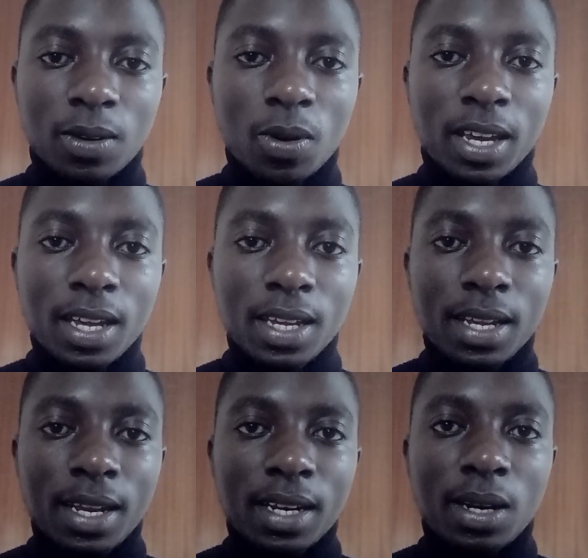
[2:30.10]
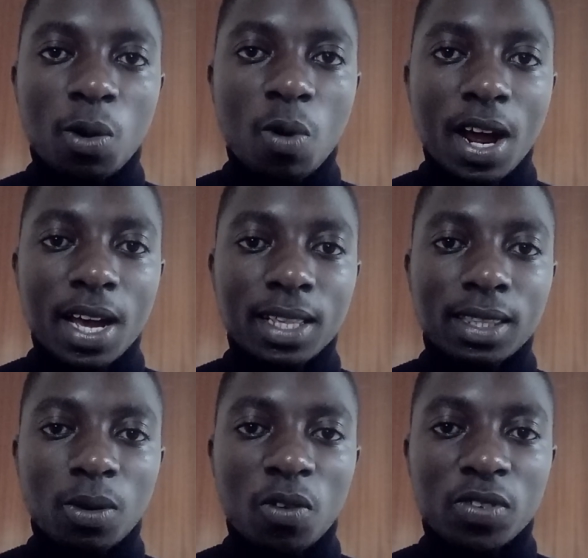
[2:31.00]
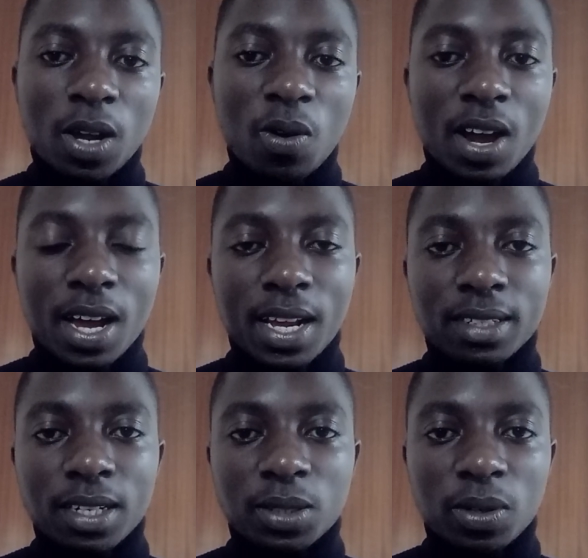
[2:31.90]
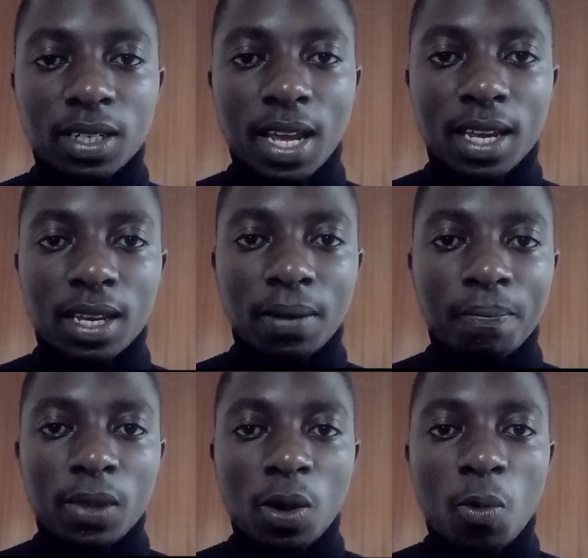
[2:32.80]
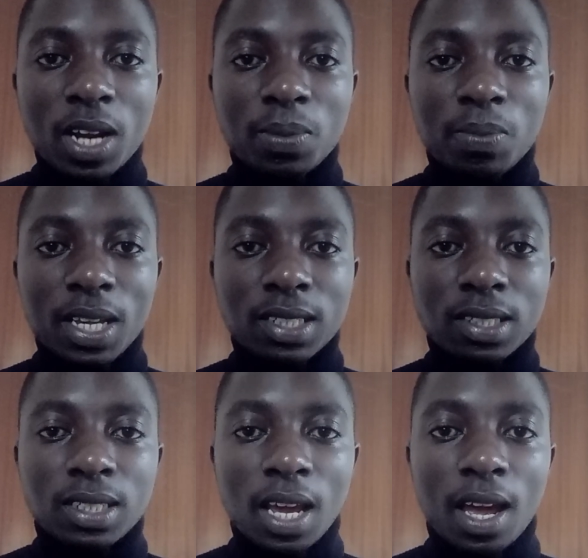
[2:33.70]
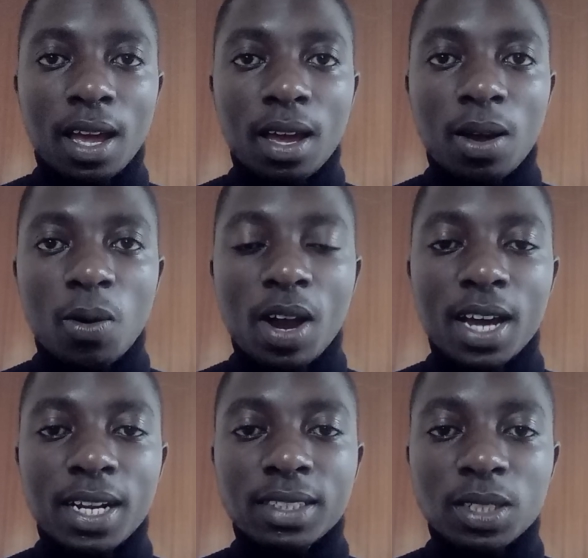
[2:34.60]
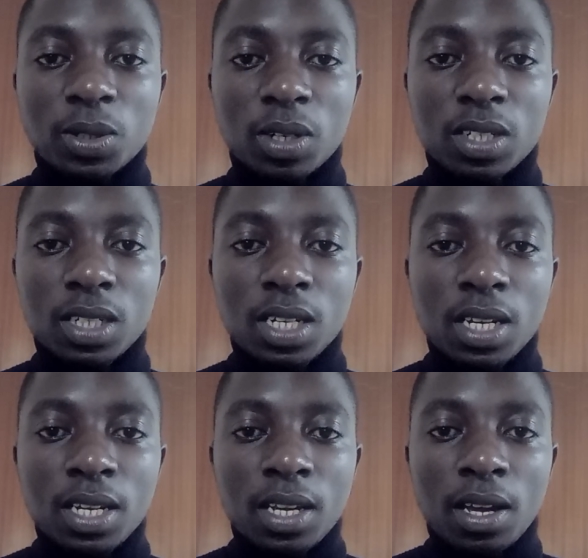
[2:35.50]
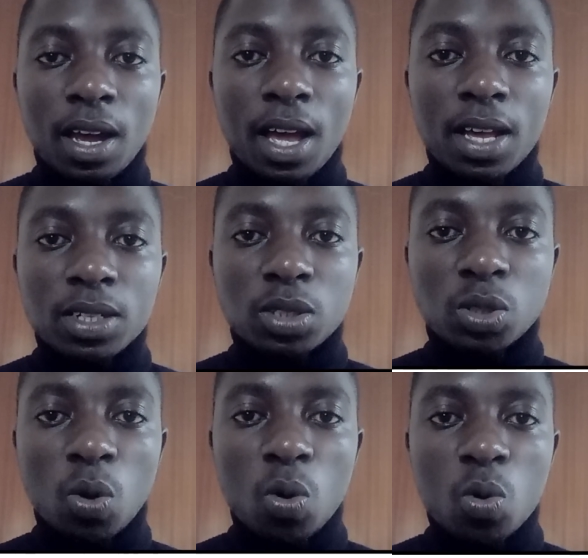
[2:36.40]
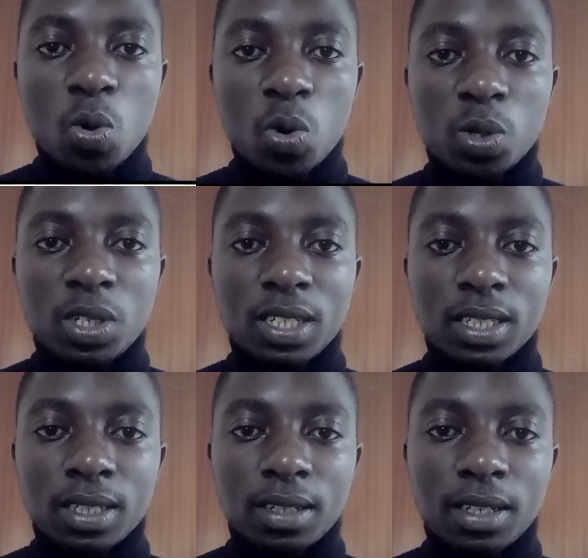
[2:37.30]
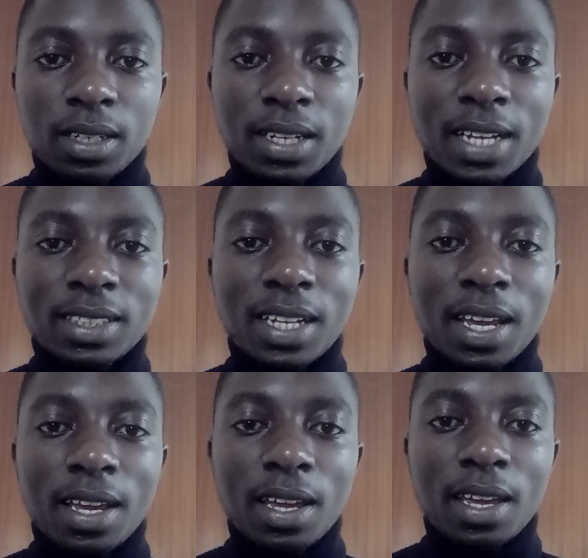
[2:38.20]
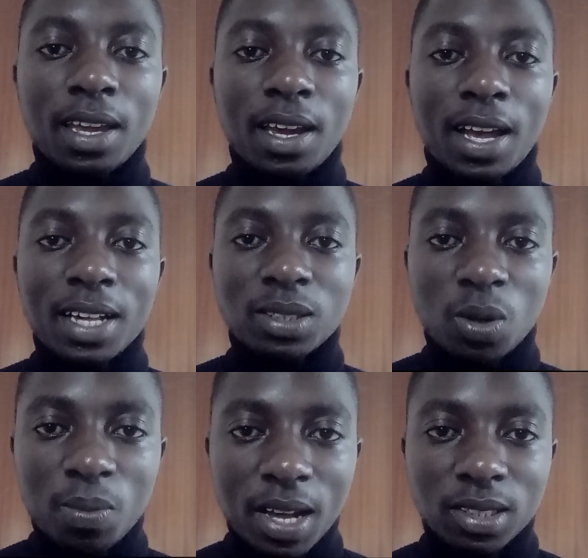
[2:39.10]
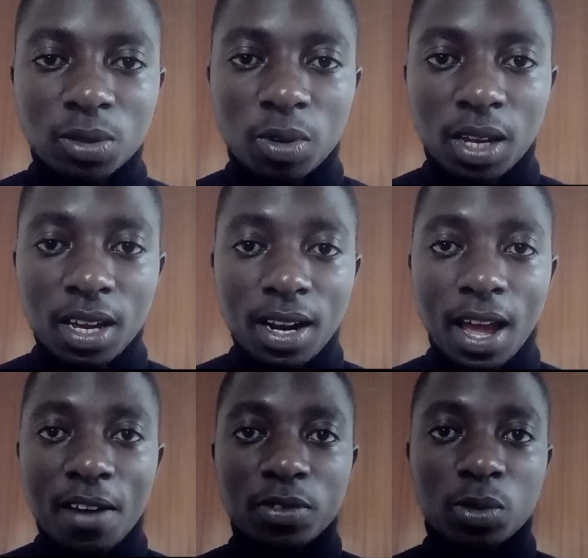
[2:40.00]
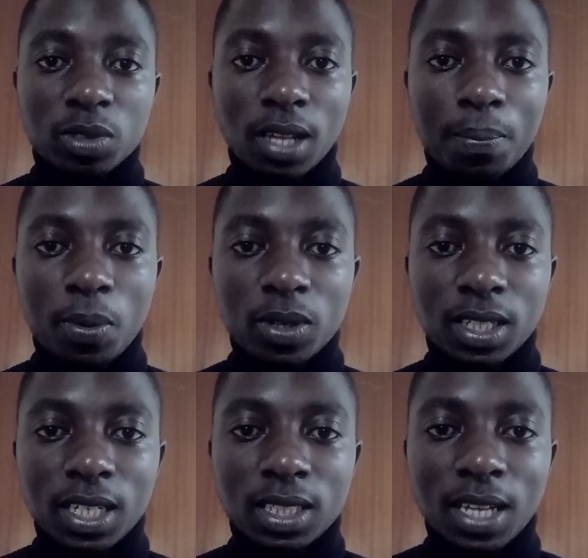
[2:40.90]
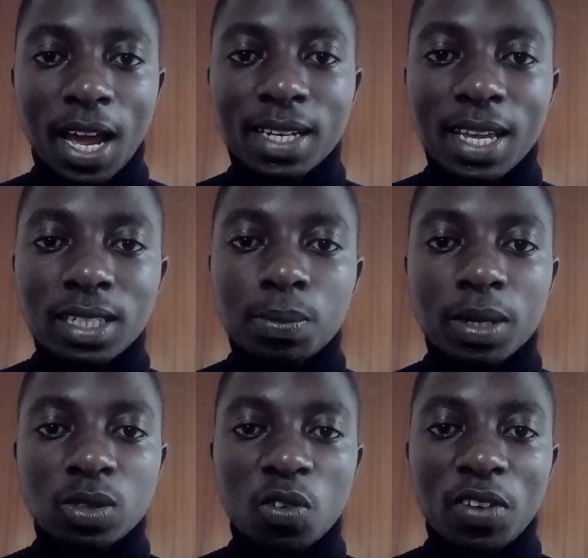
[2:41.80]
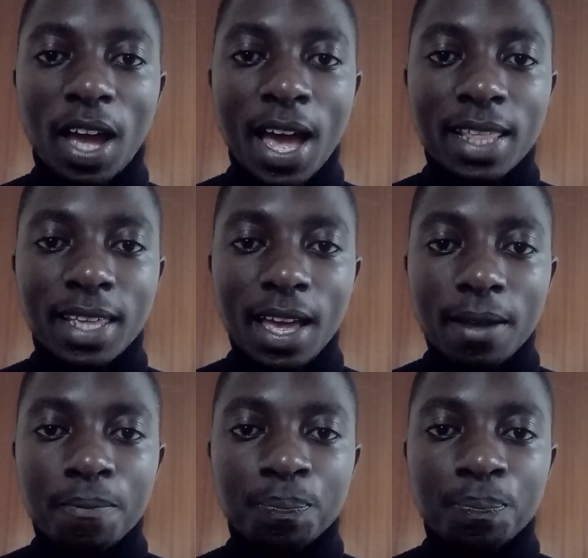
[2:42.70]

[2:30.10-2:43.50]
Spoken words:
okay? The worth of the organization, like what makes the organization so good that the customers will have to support it at the expense of other